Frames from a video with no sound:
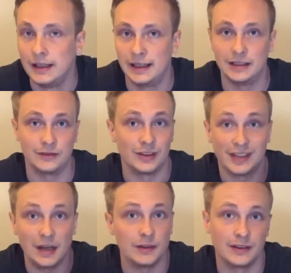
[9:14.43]
and if the
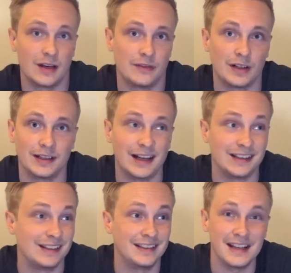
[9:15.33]
sound is not very
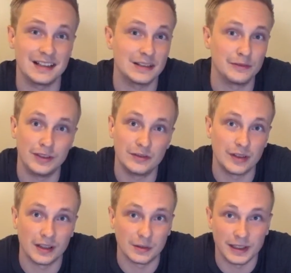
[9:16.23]
nice, it's not going to feel
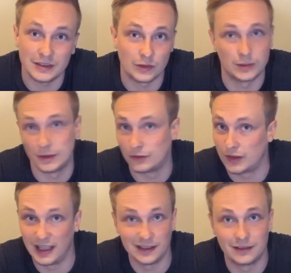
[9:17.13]
very great streaming
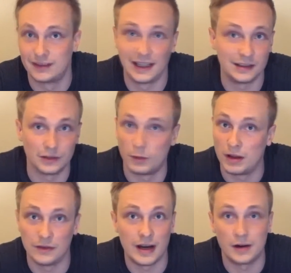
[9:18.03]
for 8, 10,
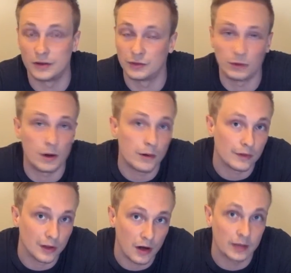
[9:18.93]
12 hours or
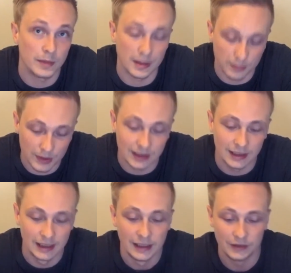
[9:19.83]
however long it may
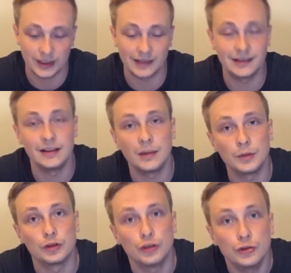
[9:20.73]
be. So that's
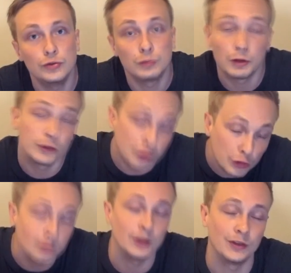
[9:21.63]
the
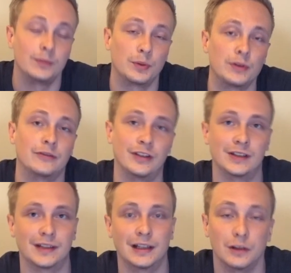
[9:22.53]
two most important
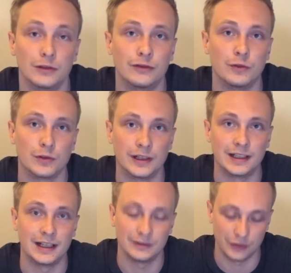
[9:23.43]
things that I look for in
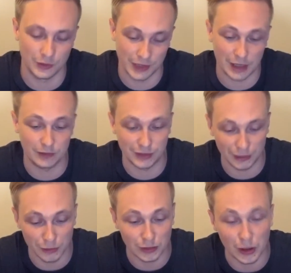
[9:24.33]
a headphone. Now, if they
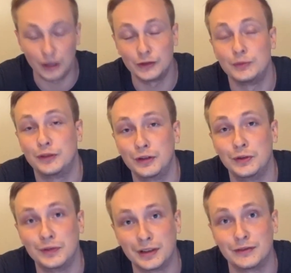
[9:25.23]
look awesome
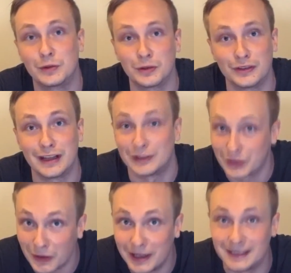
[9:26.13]
too, then of course that's
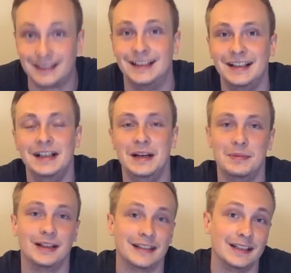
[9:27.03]
great,
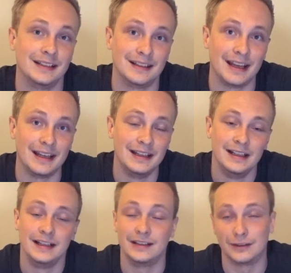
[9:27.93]
but at the end of the day,
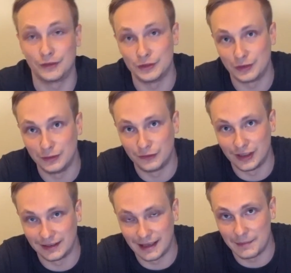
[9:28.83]
it's the first two
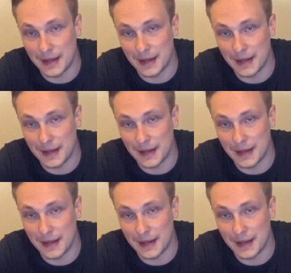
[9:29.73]
things that